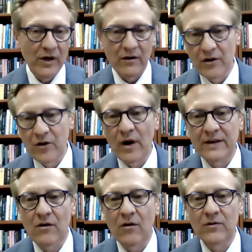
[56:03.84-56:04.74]
what are
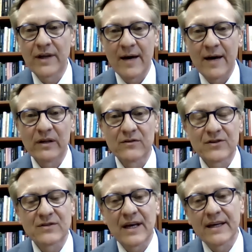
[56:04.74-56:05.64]
otherwise called
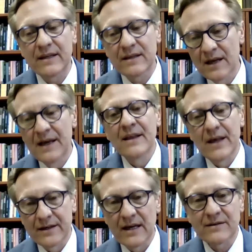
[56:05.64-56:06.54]
capitalist societies,
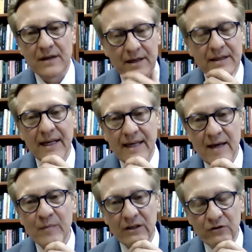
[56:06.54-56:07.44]
then yes, I think that
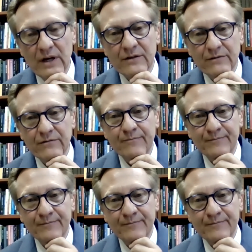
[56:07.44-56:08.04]
can be extracted.